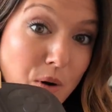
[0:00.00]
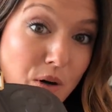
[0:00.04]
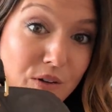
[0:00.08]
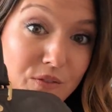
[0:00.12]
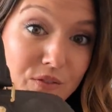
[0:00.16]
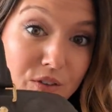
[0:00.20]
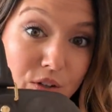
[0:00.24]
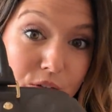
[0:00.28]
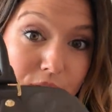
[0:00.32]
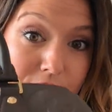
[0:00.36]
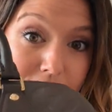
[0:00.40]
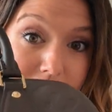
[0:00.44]
part
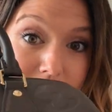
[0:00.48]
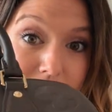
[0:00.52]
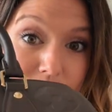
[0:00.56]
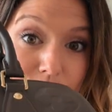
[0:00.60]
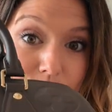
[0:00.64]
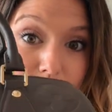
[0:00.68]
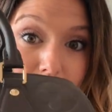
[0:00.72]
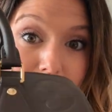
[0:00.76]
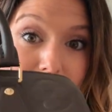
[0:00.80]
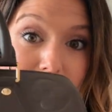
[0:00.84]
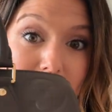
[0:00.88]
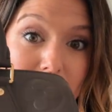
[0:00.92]
of their
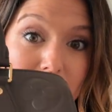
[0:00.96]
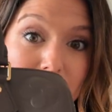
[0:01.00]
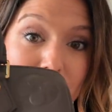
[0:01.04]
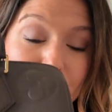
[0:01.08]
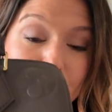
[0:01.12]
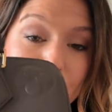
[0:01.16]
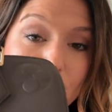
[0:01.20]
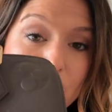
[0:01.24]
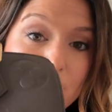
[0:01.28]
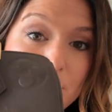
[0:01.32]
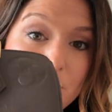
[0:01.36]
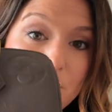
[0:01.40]
latest release
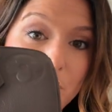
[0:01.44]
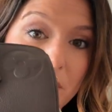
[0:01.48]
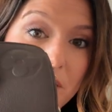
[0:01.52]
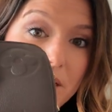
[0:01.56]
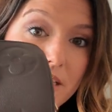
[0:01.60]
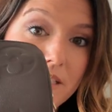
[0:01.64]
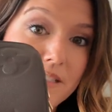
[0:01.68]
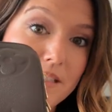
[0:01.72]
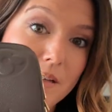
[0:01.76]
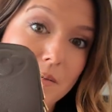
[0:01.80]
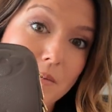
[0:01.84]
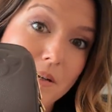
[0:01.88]
for the
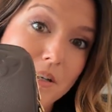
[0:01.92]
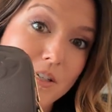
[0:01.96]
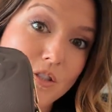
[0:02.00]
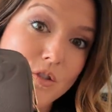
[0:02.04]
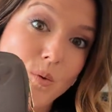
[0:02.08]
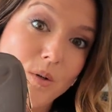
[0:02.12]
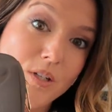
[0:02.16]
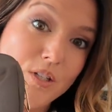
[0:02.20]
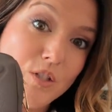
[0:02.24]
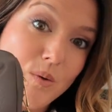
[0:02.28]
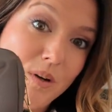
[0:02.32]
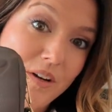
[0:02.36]
spring summer
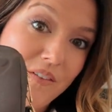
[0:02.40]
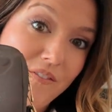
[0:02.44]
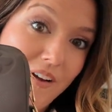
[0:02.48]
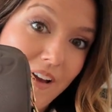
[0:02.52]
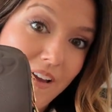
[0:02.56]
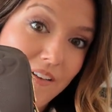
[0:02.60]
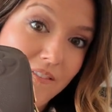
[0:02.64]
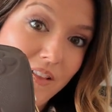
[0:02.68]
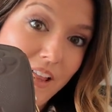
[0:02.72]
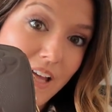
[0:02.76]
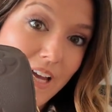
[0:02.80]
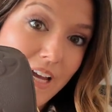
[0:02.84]

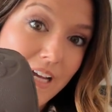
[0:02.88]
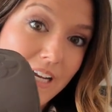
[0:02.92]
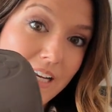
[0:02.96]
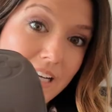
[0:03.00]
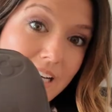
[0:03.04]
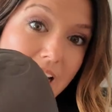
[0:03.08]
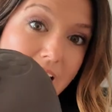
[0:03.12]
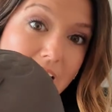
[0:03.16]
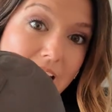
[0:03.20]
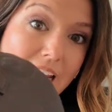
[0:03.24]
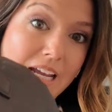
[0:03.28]
2025 line,